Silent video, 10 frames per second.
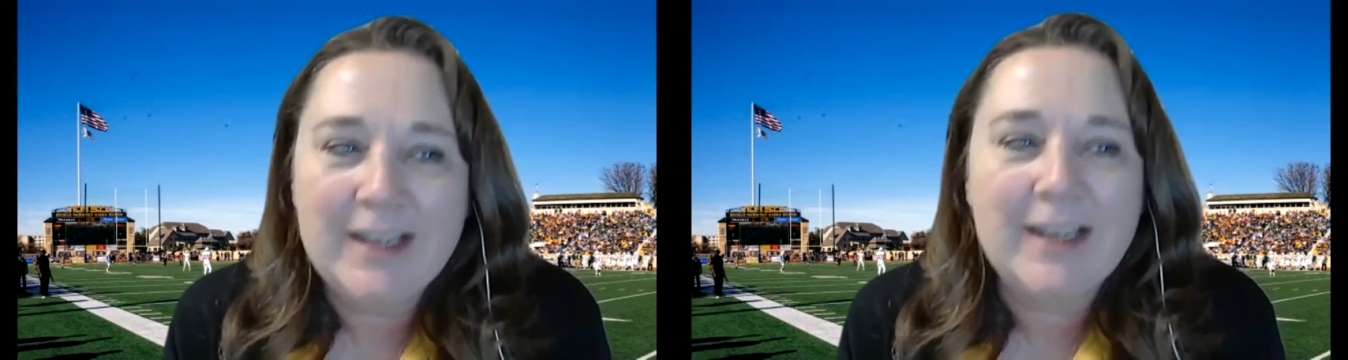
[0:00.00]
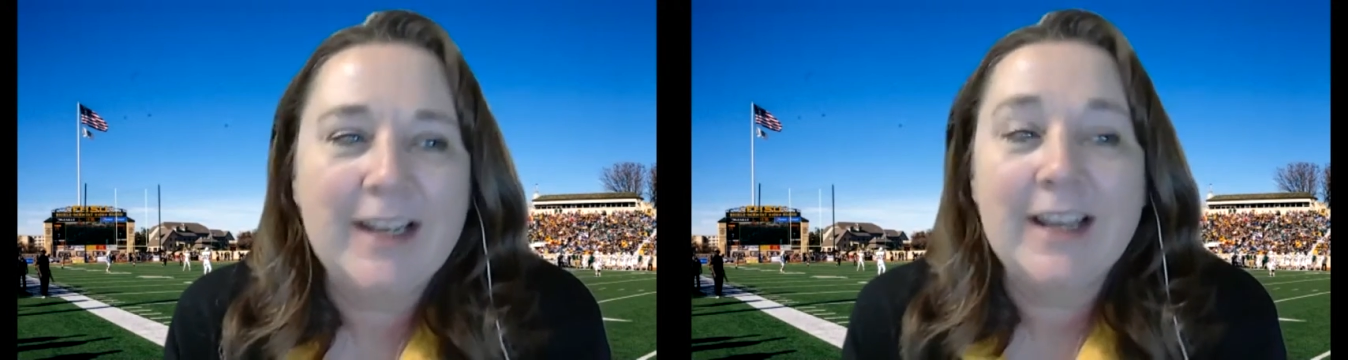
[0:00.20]

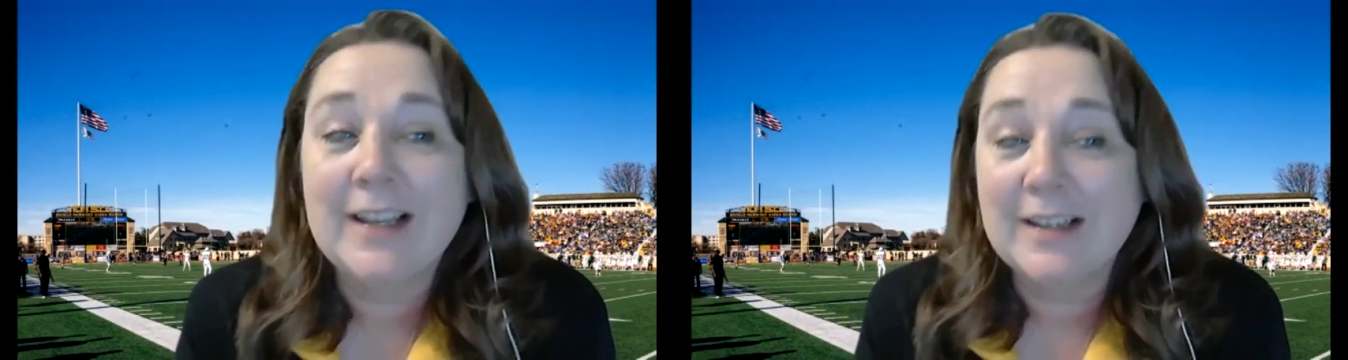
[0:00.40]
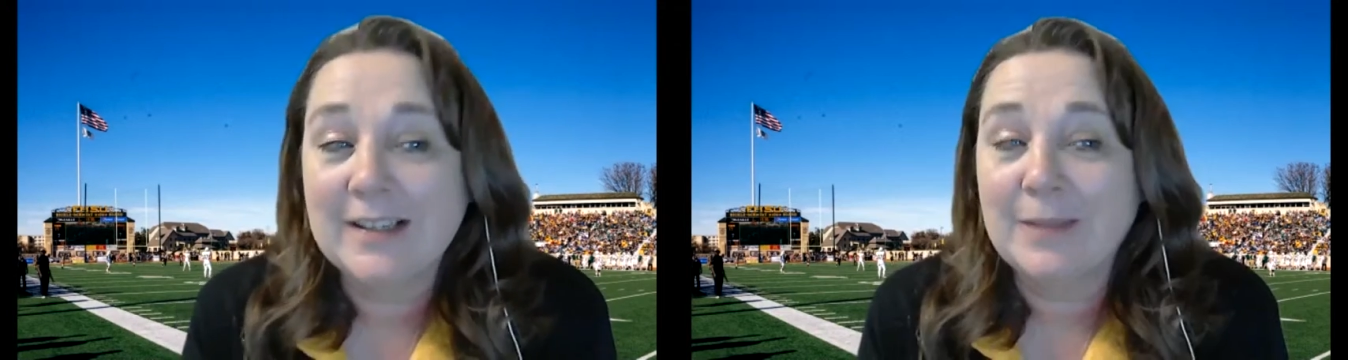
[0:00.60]
He
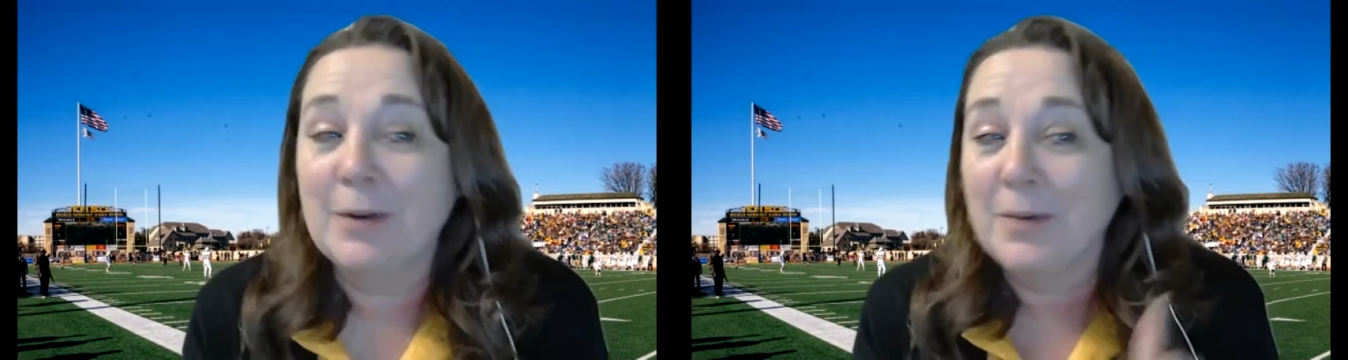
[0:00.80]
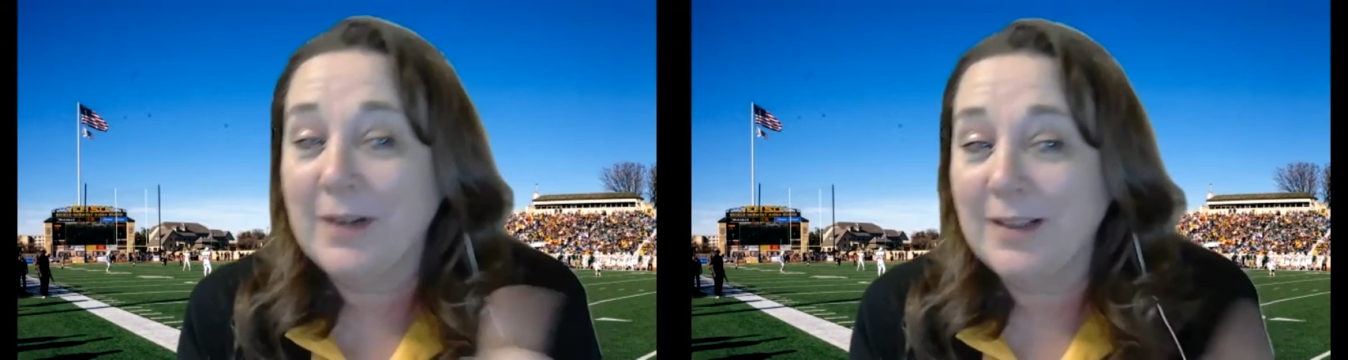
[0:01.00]
is, I'm going
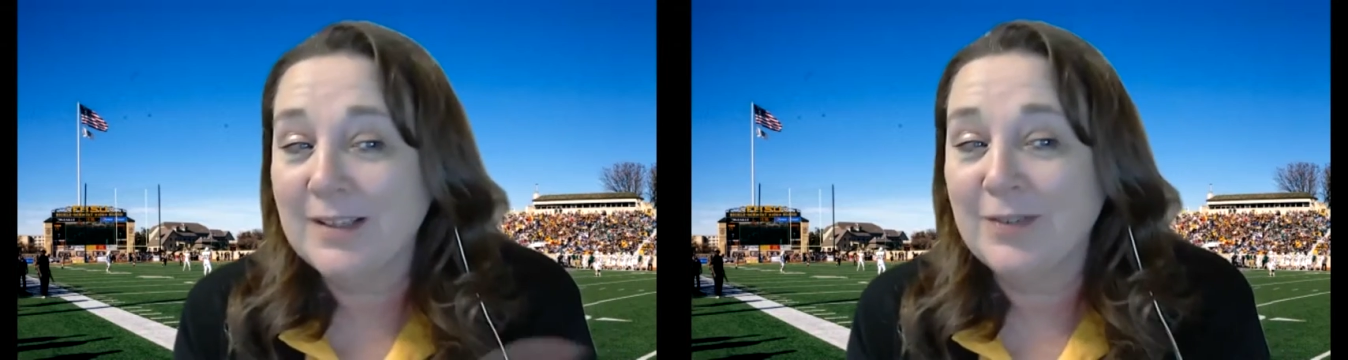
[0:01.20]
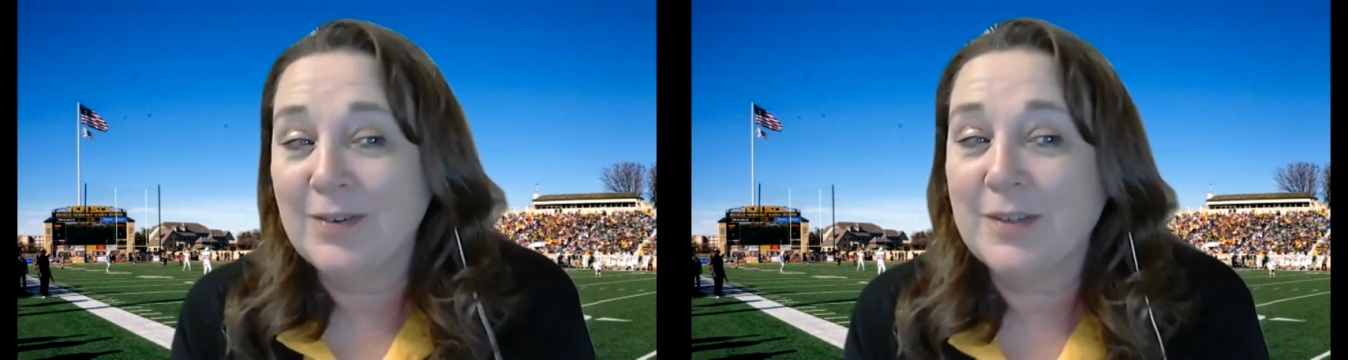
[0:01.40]
to read
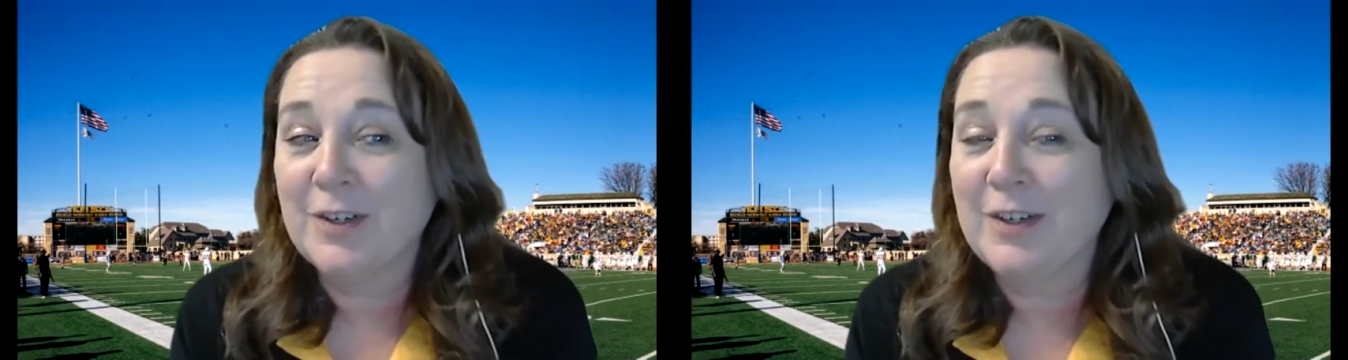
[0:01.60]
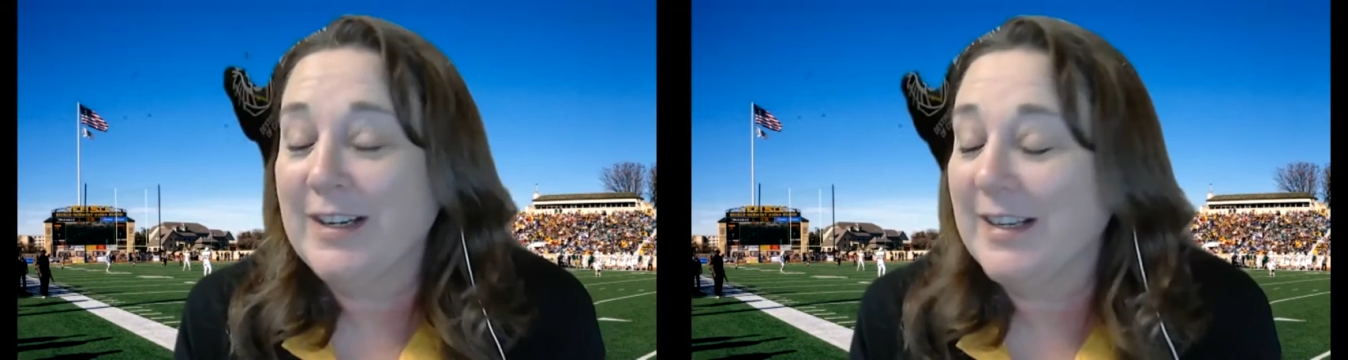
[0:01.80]
this from the
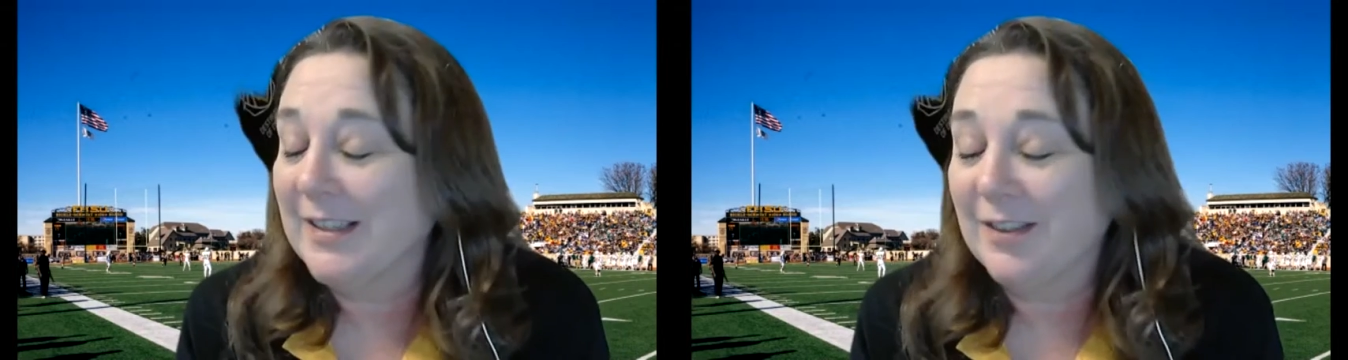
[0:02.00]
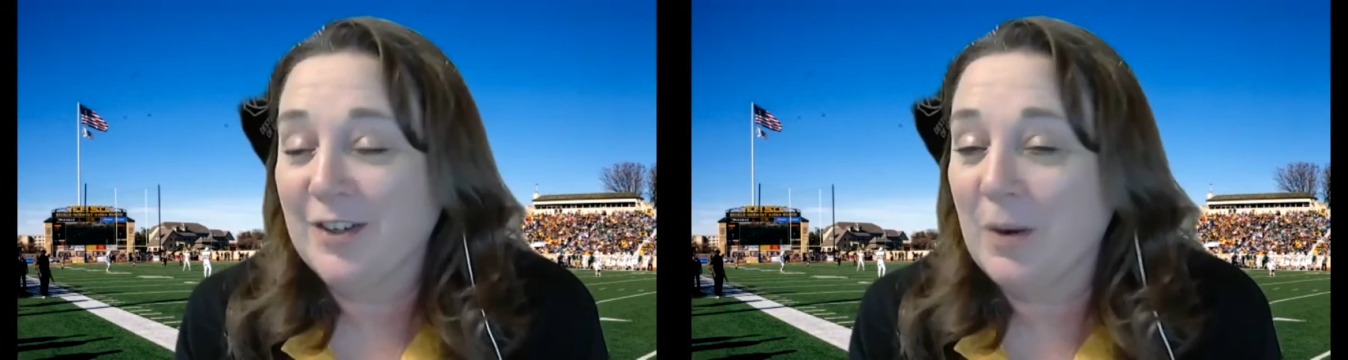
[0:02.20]
screen because
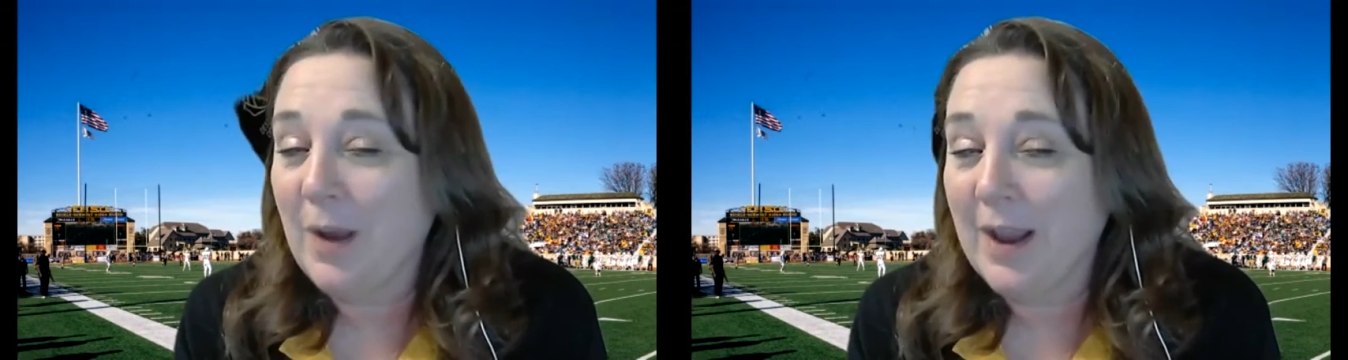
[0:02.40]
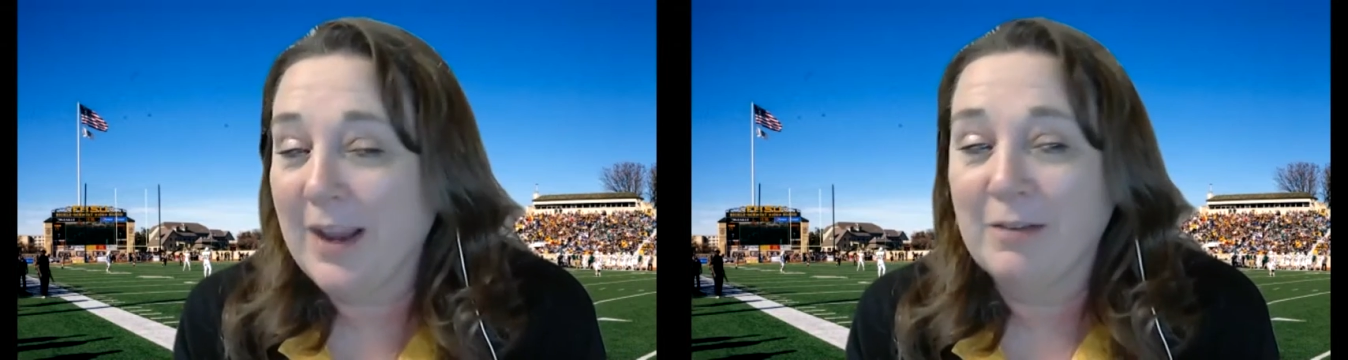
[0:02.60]
there's no
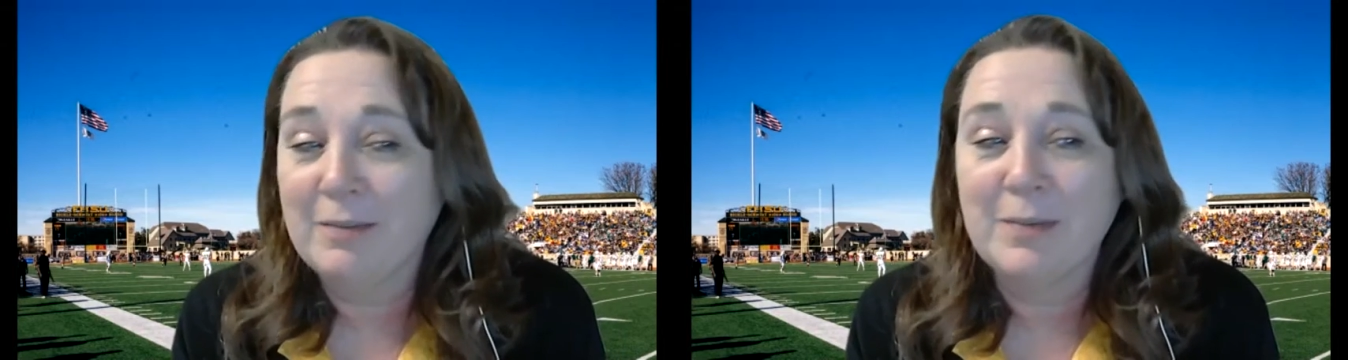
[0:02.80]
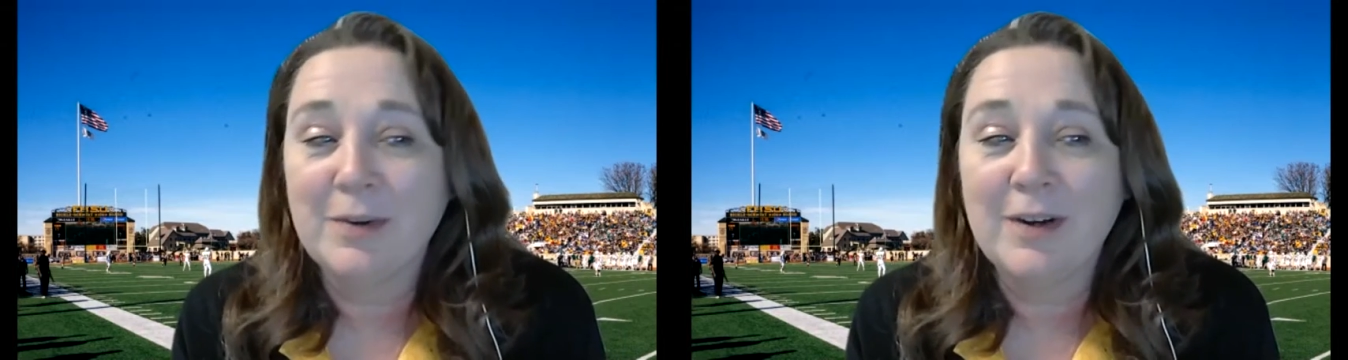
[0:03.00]
way I can
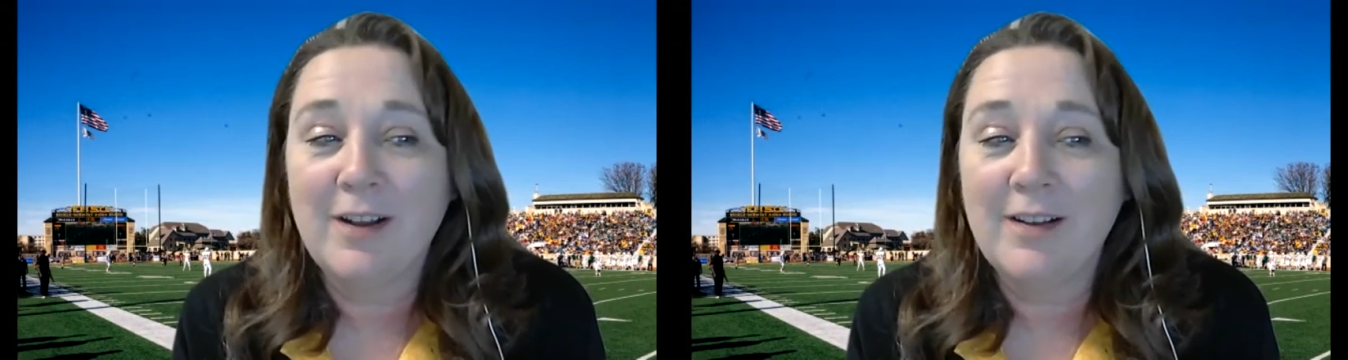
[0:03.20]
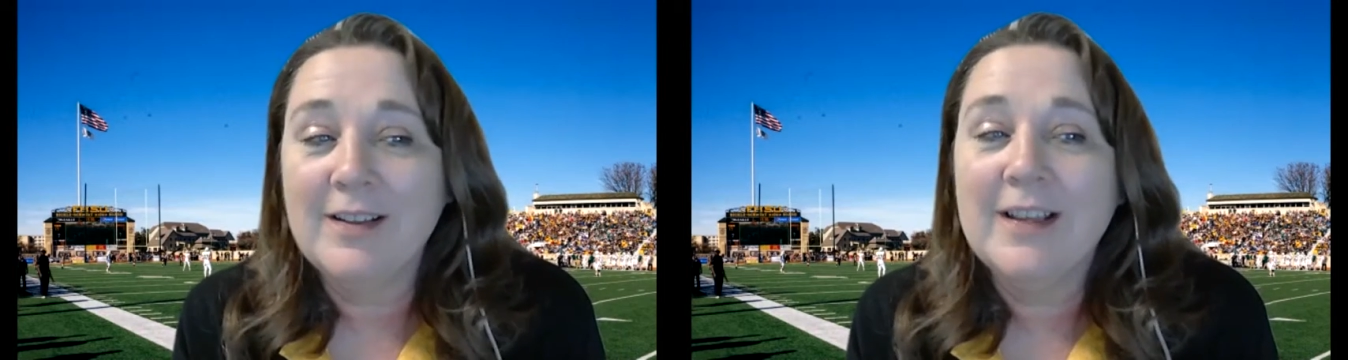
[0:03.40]
remember it
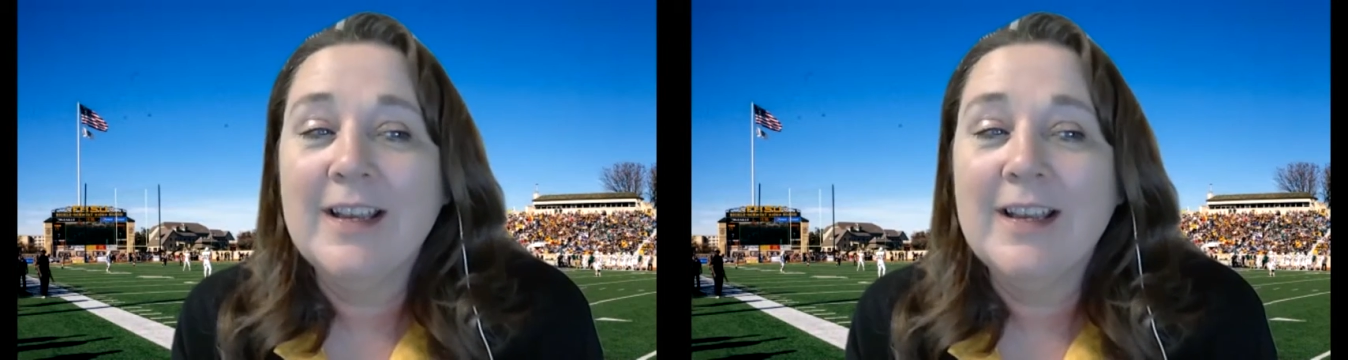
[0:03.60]
all.